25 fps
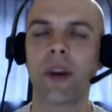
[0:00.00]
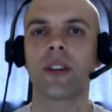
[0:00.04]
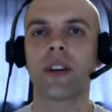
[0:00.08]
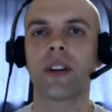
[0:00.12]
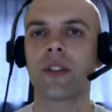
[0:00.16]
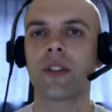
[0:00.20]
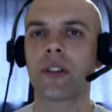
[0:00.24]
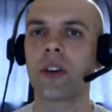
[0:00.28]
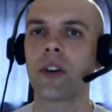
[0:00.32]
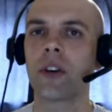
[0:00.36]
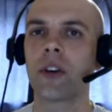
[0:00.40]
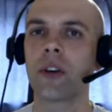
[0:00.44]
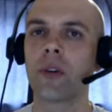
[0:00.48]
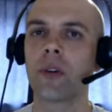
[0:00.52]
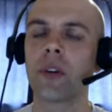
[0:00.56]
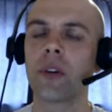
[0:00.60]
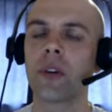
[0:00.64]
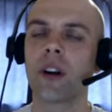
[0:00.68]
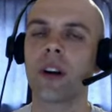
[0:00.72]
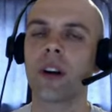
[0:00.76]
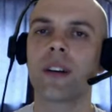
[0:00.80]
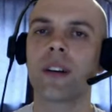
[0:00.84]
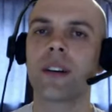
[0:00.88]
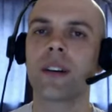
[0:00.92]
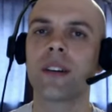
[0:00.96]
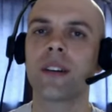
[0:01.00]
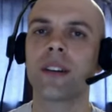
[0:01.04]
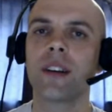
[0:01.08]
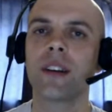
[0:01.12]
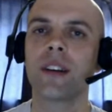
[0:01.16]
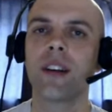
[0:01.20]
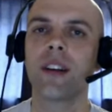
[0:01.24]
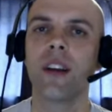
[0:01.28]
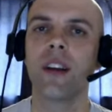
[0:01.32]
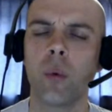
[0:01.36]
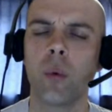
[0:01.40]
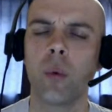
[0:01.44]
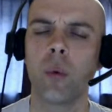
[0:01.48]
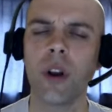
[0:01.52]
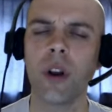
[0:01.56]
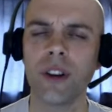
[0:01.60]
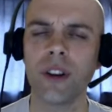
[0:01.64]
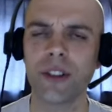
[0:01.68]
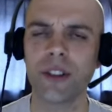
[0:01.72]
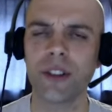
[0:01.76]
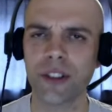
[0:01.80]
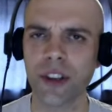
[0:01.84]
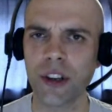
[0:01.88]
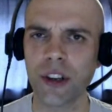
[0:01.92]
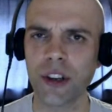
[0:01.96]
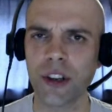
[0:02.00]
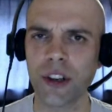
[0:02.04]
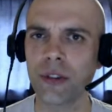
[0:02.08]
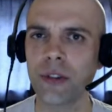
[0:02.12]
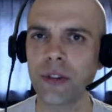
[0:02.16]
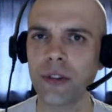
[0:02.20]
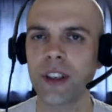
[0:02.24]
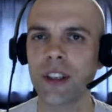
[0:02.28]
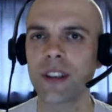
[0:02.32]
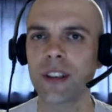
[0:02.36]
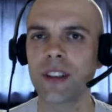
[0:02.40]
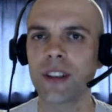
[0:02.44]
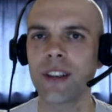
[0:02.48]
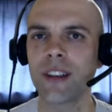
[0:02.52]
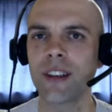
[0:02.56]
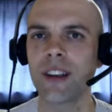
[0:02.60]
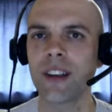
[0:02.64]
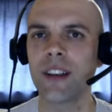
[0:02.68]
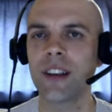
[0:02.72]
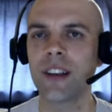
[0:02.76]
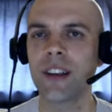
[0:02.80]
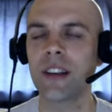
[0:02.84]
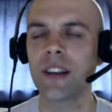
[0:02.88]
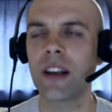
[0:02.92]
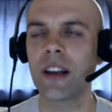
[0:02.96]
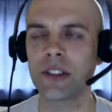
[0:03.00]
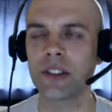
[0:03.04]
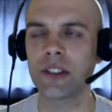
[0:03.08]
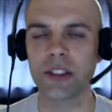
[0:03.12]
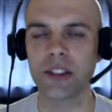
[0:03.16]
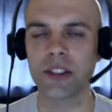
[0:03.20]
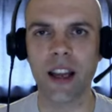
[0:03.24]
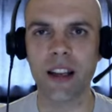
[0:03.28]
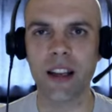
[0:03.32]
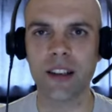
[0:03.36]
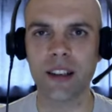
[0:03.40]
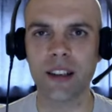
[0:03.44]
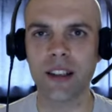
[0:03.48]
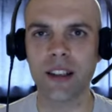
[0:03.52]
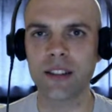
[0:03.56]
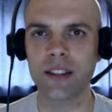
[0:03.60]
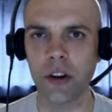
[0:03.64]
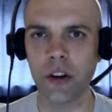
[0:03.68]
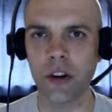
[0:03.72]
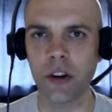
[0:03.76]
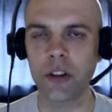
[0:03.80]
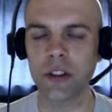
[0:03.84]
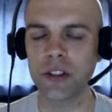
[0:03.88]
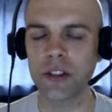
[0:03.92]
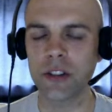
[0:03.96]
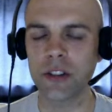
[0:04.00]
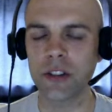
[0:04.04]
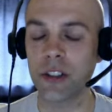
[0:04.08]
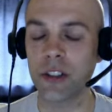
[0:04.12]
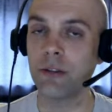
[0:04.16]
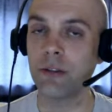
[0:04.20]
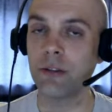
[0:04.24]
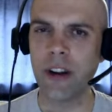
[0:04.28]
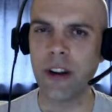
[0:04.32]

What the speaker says: who are well known for understanding technology really